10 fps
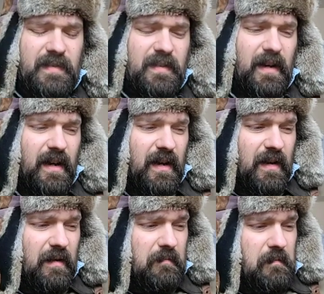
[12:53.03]

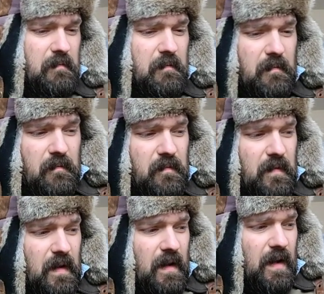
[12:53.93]
Um,
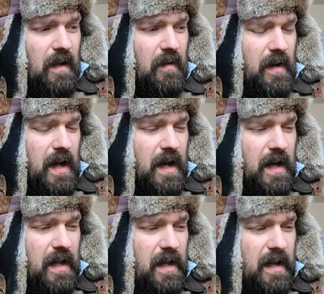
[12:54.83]
you know,
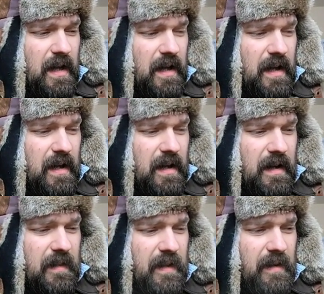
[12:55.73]
uh, I
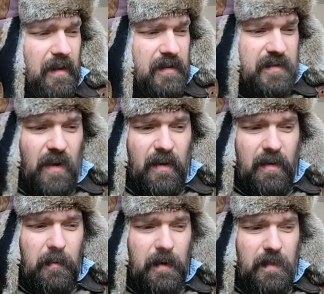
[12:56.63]
think it all started
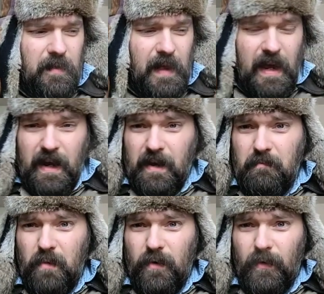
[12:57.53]
with a
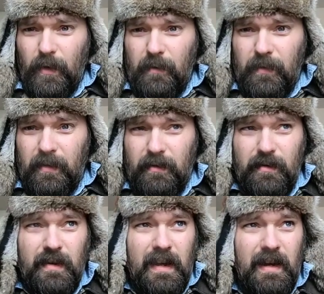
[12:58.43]
movie
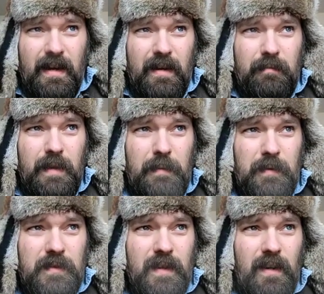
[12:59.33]
review, and people
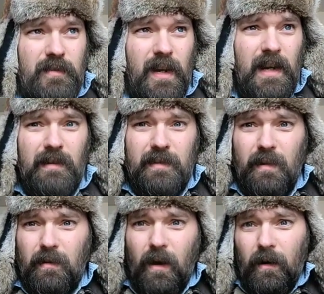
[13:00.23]
started checking out the other
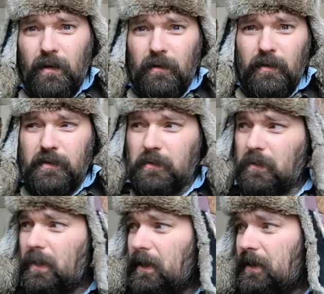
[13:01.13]
articles and were
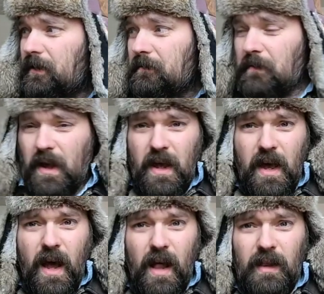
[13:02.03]
like,
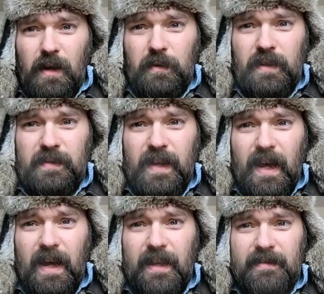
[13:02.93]
I like what this guy
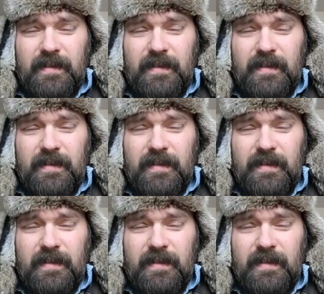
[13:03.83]
has to